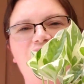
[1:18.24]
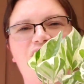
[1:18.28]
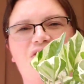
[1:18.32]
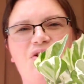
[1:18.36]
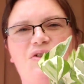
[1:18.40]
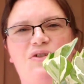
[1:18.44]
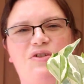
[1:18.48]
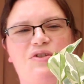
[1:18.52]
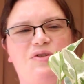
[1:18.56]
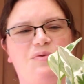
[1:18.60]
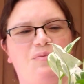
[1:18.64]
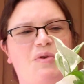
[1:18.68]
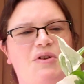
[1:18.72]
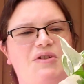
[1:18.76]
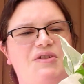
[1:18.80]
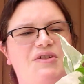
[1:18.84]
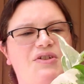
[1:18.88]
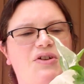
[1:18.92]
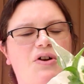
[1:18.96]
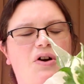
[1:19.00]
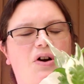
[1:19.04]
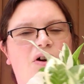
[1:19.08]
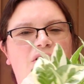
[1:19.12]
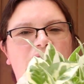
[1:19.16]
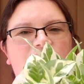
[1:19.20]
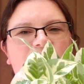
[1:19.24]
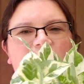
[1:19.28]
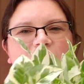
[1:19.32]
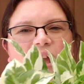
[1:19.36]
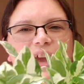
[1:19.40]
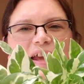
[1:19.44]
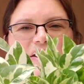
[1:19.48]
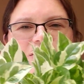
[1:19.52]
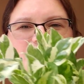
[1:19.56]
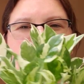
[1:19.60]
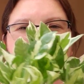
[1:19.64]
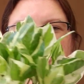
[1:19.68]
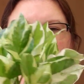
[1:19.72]
So there's ones called
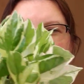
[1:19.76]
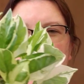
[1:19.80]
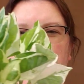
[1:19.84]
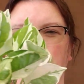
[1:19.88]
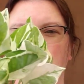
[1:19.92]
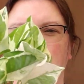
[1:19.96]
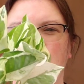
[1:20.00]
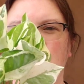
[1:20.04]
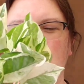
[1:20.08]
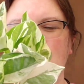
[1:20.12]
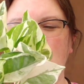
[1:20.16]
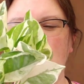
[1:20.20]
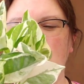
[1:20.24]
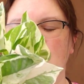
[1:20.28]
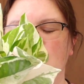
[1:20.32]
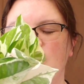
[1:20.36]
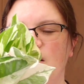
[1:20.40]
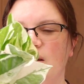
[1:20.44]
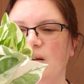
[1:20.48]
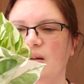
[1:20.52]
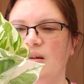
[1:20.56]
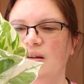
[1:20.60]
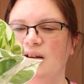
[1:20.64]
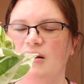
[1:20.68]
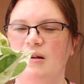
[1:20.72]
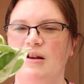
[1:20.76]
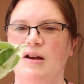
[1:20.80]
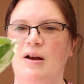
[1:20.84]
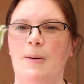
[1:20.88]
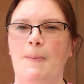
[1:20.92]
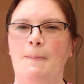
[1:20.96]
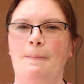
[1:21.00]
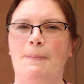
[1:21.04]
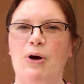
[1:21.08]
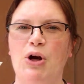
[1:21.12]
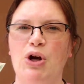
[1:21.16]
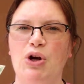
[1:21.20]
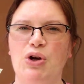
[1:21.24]
Enjoy,
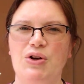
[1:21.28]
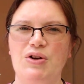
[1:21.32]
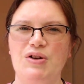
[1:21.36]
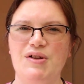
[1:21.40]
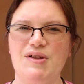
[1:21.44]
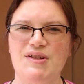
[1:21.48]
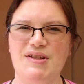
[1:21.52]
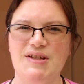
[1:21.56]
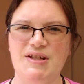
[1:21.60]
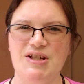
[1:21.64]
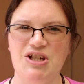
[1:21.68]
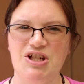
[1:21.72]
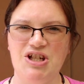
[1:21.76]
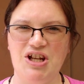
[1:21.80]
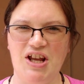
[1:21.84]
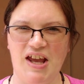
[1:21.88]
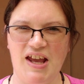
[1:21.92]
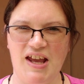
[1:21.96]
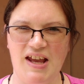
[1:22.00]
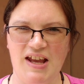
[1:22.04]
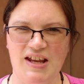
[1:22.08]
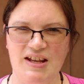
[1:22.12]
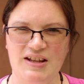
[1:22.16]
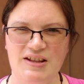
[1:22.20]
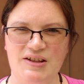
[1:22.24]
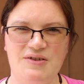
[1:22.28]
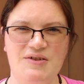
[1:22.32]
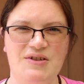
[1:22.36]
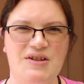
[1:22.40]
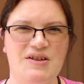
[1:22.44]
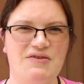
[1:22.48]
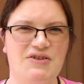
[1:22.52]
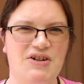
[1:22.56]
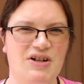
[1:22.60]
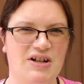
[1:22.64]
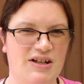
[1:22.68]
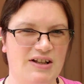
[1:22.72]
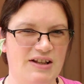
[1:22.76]
Pearls and Jade. There's
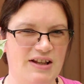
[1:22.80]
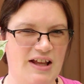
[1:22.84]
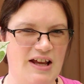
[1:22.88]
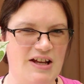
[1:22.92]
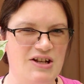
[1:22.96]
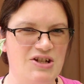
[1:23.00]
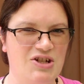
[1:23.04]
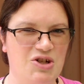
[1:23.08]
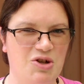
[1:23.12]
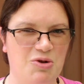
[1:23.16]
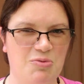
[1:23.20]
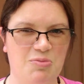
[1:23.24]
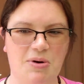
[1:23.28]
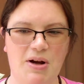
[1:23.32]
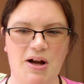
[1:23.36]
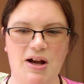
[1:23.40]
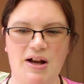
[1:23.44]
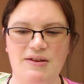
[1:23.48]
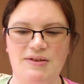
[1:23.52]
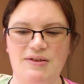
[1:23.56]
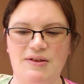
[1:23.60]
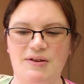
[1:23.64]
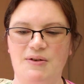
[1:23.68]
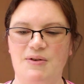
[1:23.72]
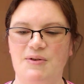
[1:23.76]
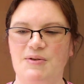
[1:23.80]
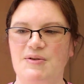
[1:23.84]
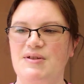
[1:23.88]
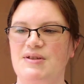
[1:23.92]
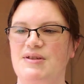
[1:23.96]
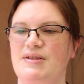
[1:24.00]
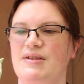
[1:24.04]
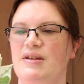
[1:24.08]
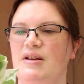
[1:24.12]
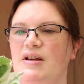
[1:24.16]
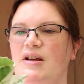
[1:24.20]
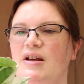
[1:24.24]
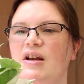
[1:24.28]
even a Glacier
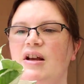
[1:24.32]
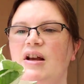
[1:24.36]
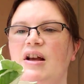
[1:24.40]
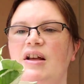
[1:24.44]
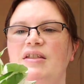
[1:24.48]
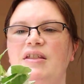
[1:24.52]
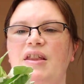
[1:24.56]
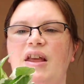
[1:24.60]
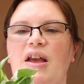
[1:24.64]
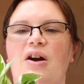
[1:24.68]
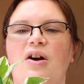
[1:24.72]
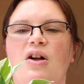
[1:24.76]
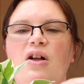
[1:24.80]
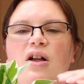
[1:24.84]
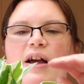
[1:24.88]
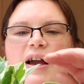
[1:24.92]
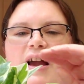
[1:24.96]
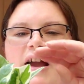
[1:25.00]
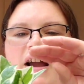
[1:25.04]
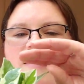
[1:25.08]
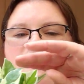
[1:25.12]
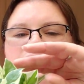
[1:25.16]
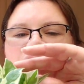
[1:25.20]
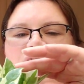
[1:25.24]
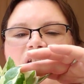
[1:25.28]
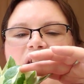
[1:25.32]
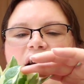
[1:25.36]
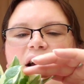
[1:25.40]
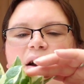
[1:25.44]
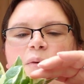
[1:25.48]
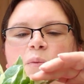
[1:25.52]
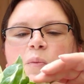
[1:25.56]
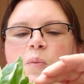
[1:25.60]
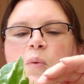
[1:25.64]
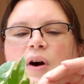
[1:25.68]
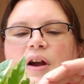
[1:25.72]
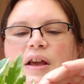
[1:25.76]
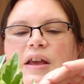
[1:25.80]
Pothos. They all have
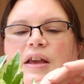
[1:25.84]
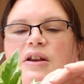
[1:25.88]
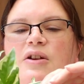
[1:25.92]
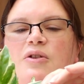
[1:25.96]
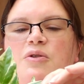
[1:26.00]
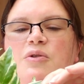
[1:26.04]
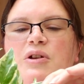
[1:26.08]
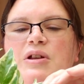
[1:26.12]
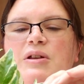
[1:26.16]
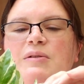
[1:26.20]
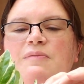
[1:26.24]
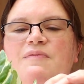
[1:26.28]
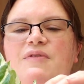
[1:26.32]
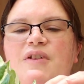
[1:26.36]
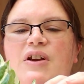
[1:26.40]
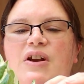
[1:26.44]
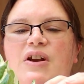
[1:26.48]
that white cream